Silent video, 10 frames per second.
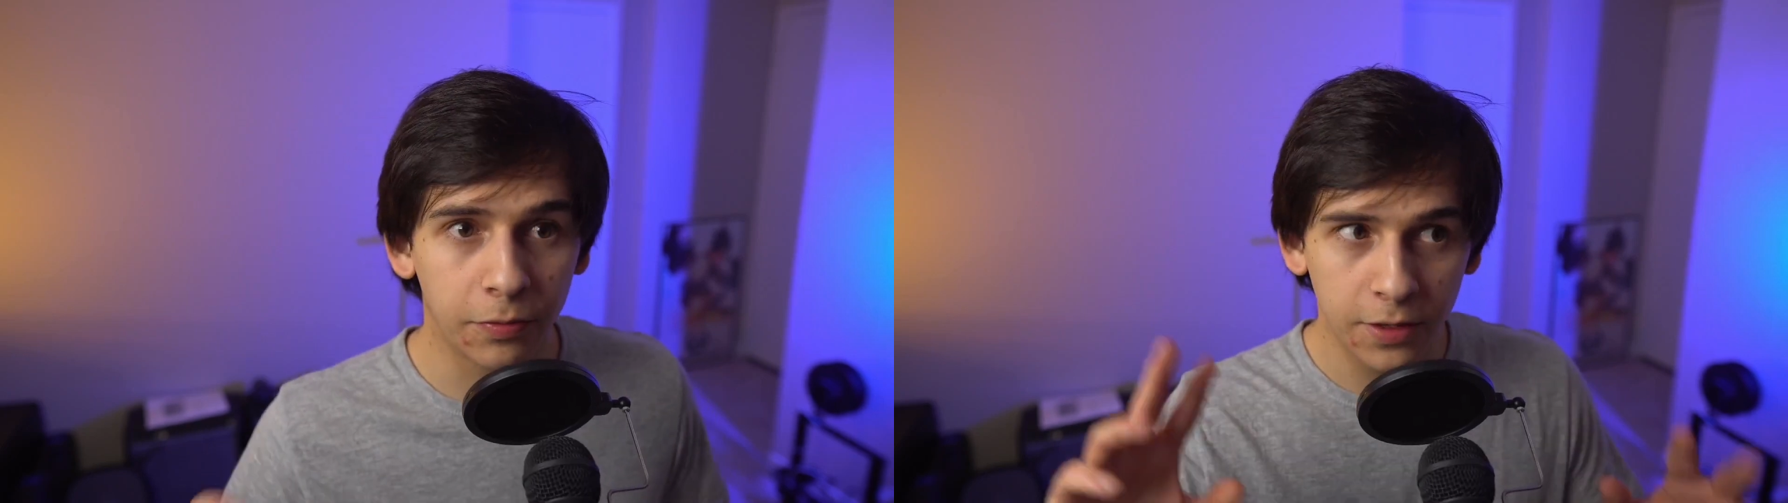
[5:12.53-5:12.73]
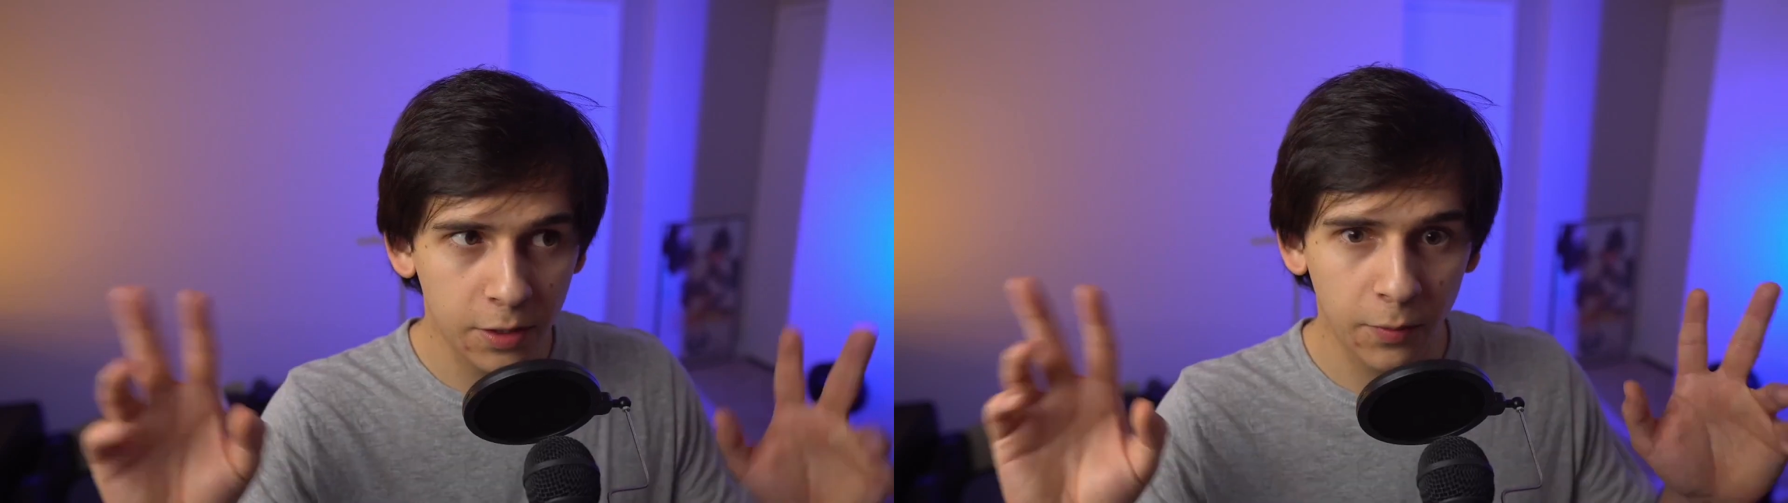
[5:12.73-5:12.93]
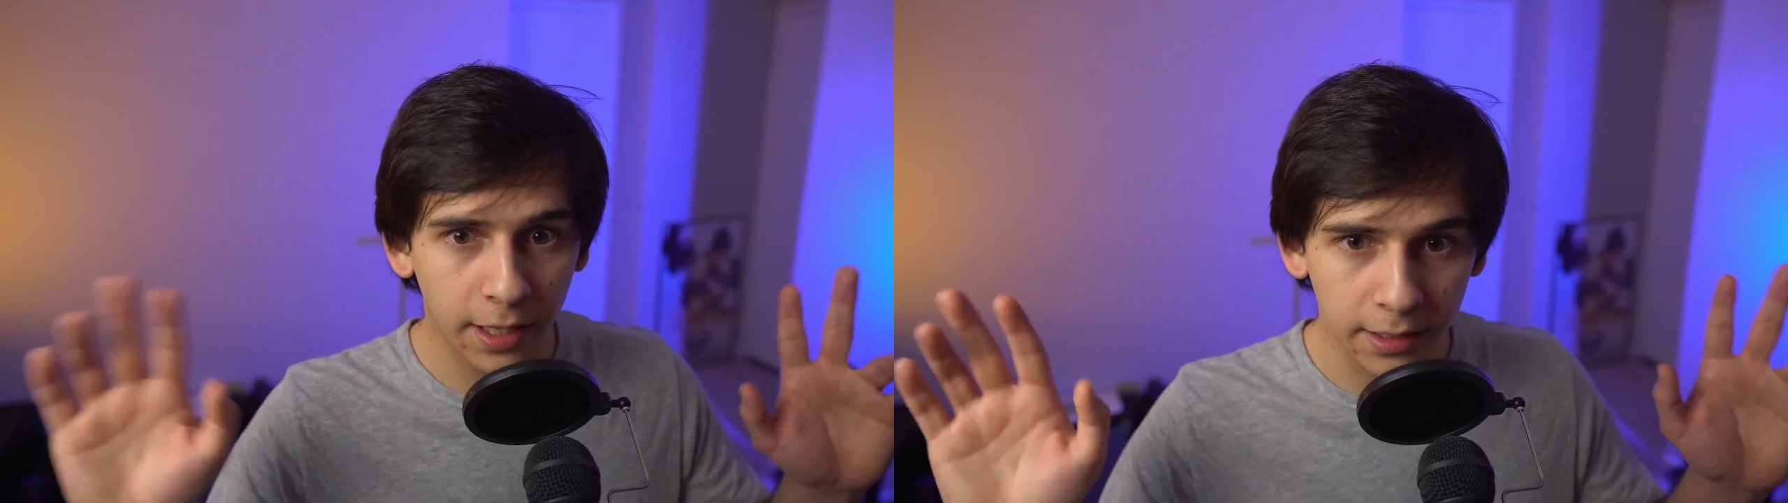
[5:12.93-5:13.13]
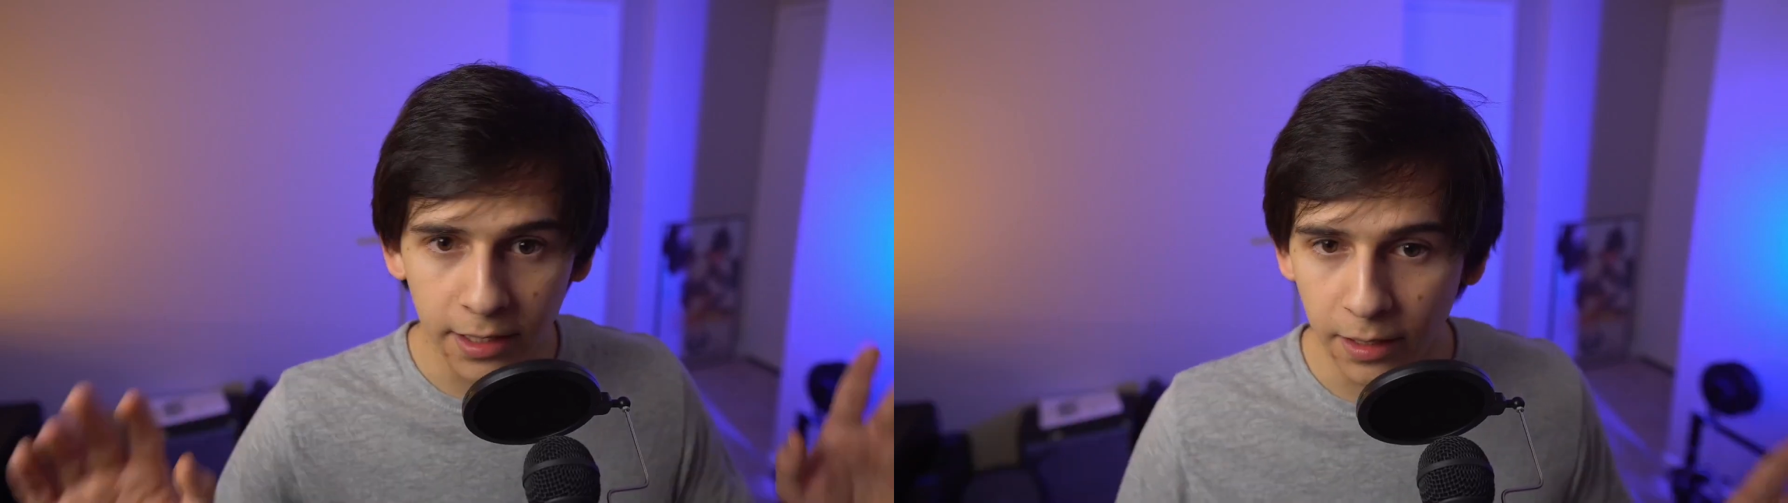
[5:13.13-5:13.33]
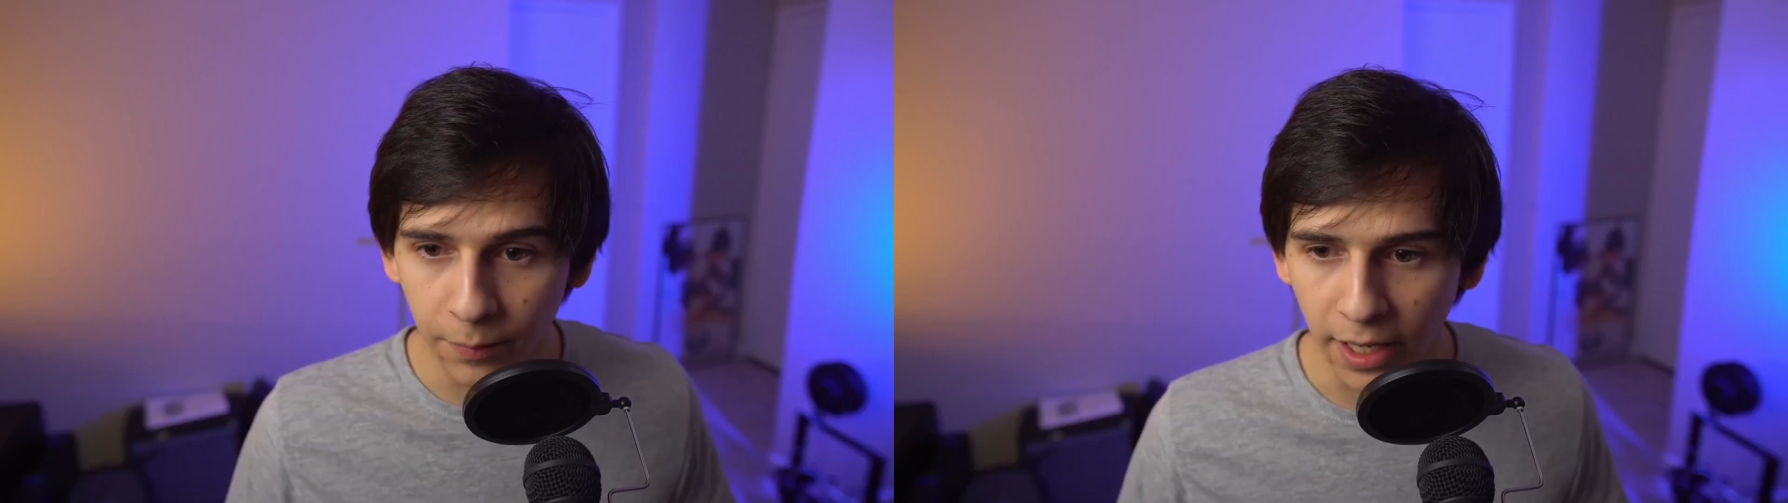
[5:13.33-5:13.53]
theoretically
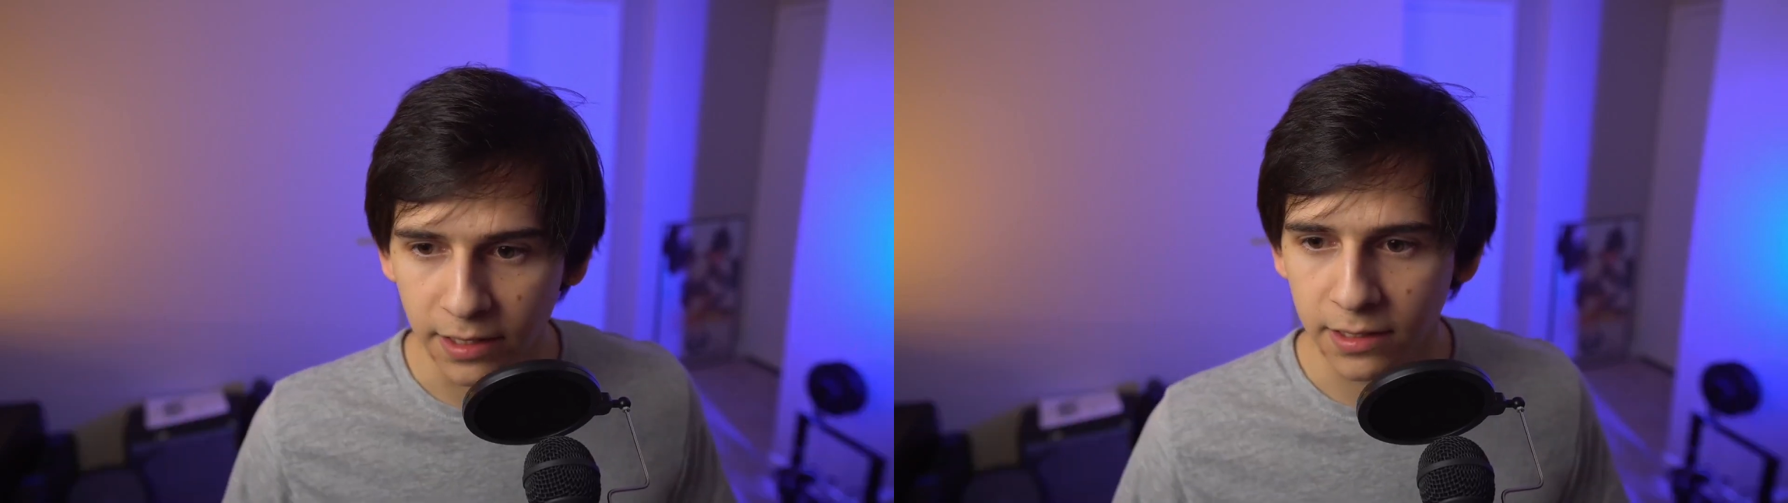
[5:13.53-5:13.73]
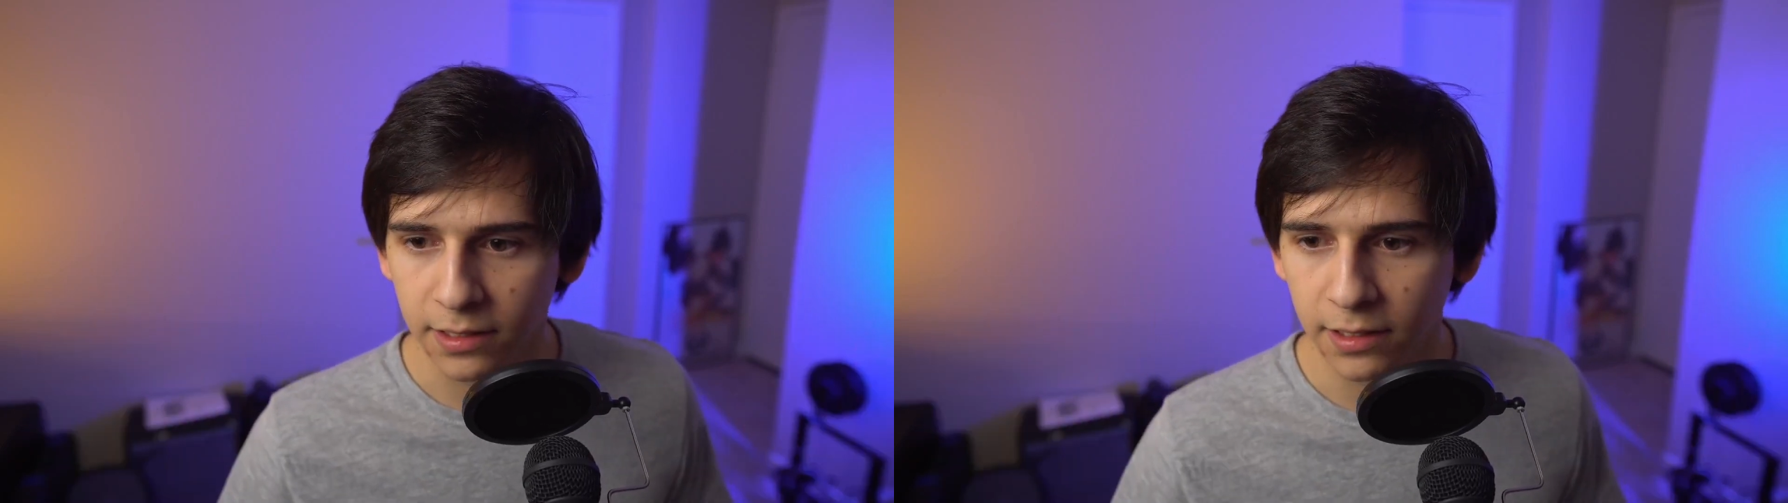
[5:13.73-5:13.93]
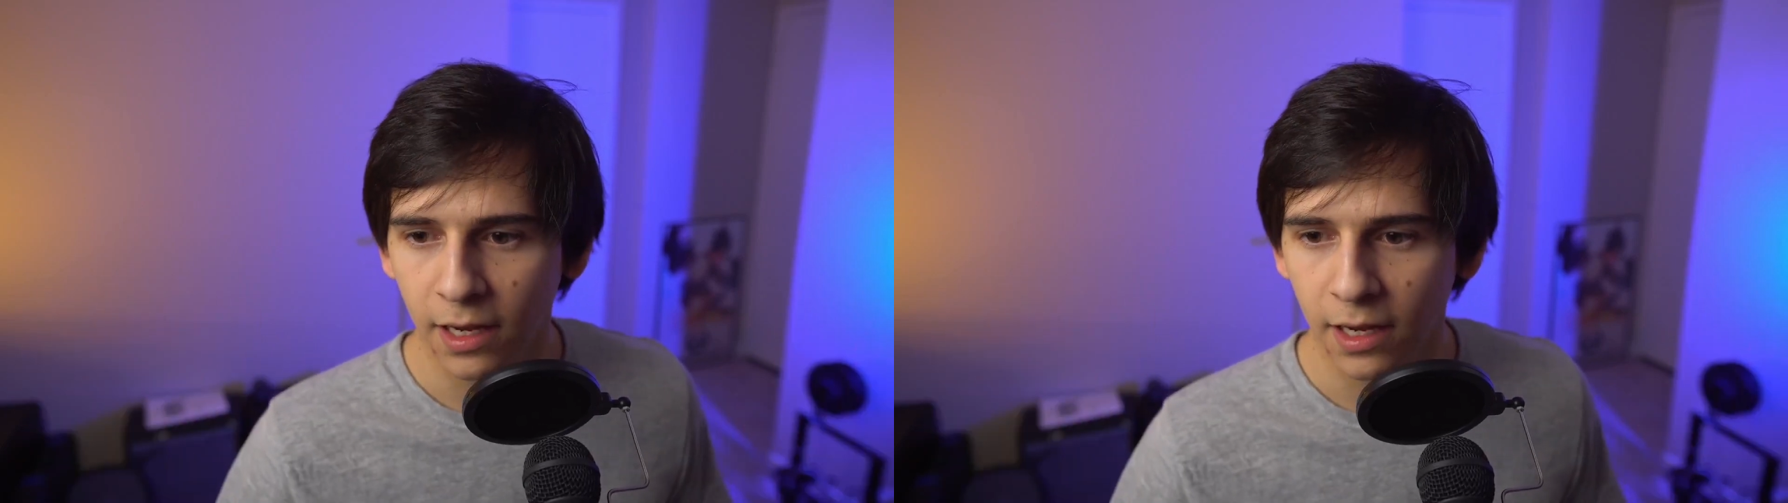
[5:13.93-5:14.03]
the best.